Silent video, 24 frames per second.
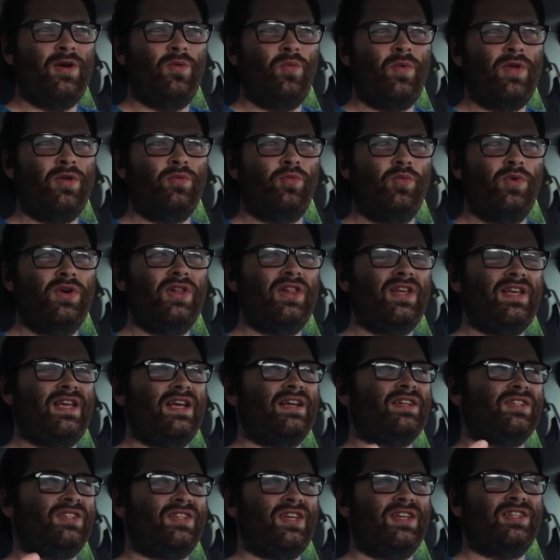we really
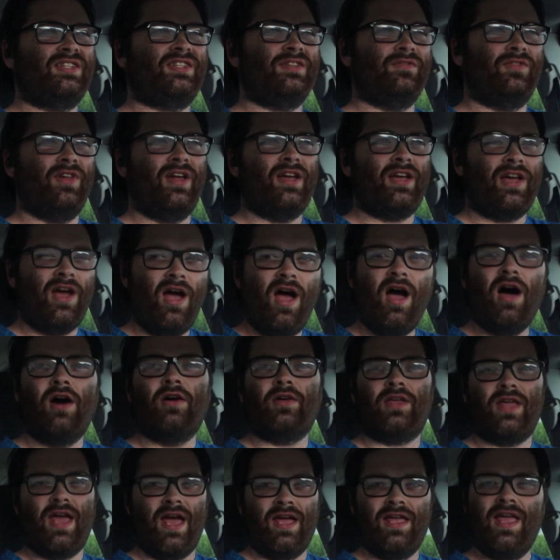get a sense of like, oh,
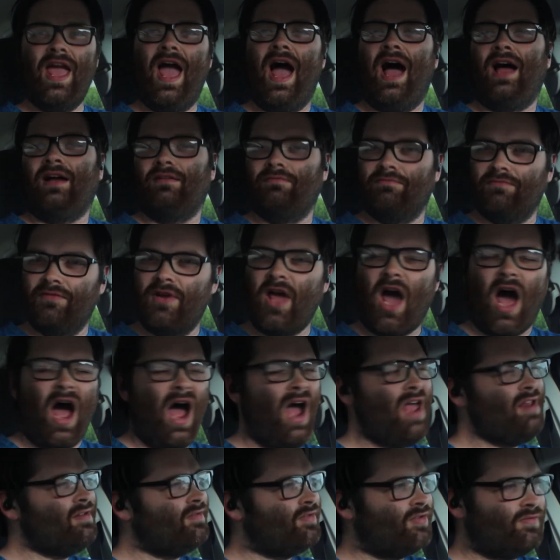okay, yeah,
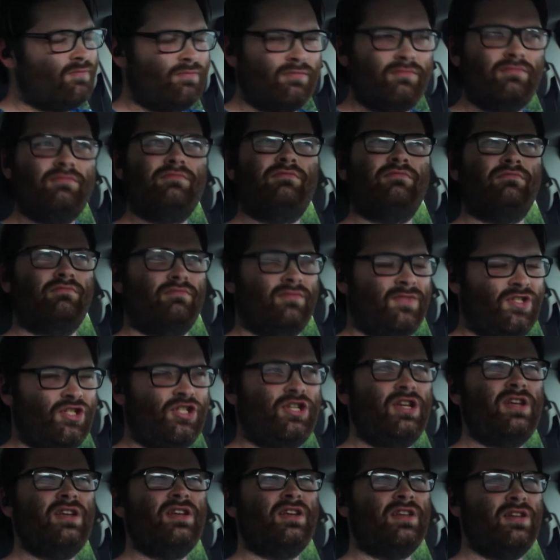no,
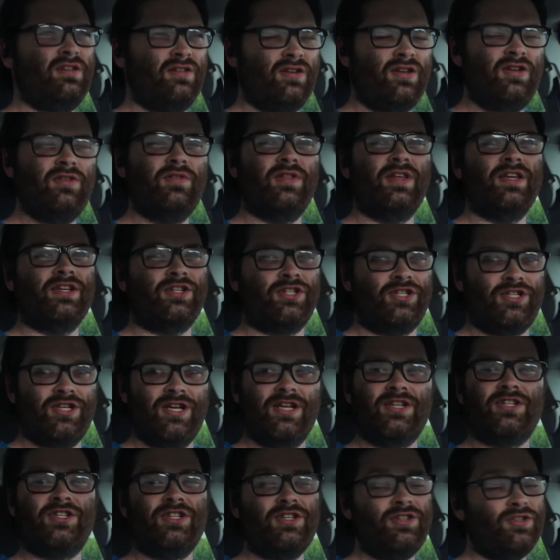she can do this
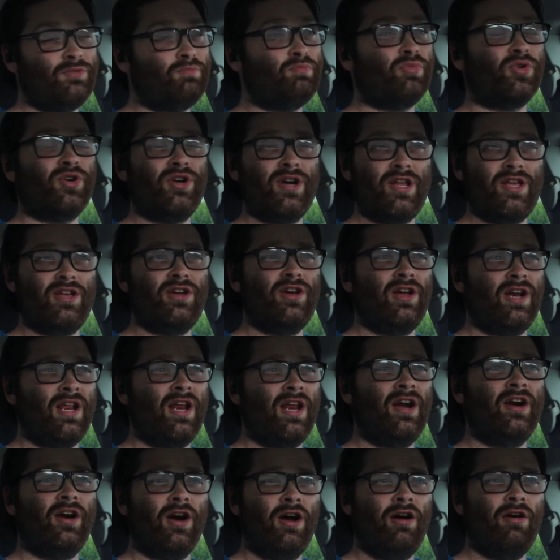shit. She's pretty good
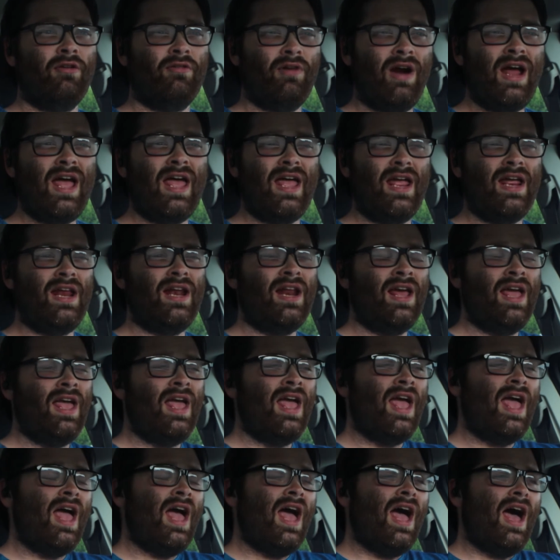in her own right.
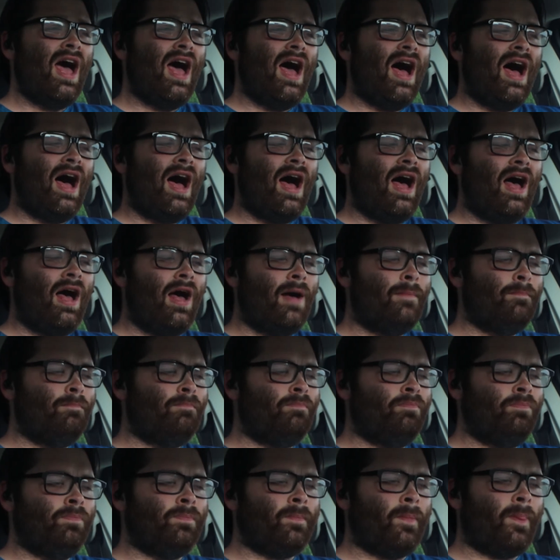
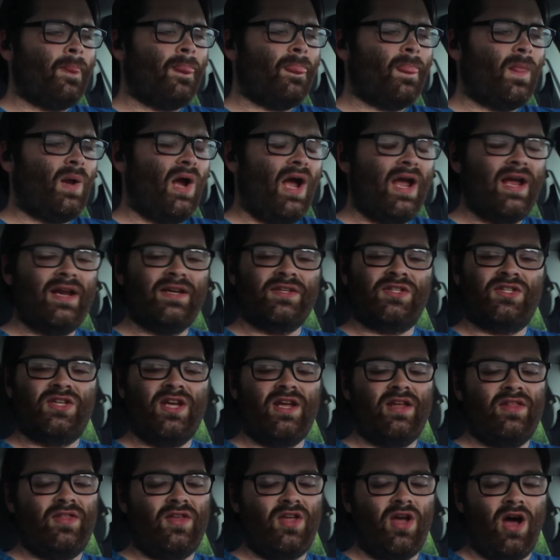I gotta
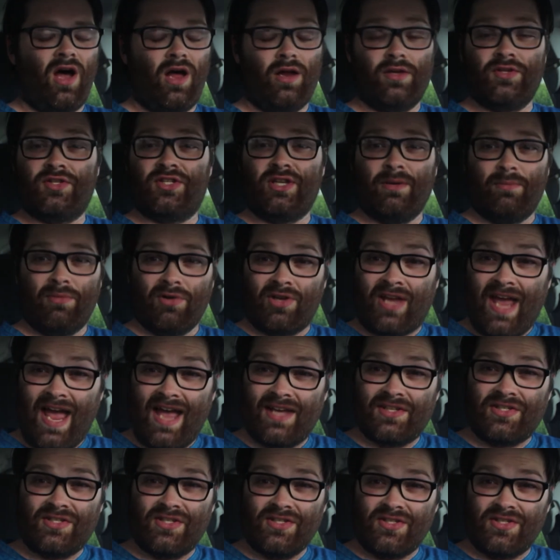say the ensemble cast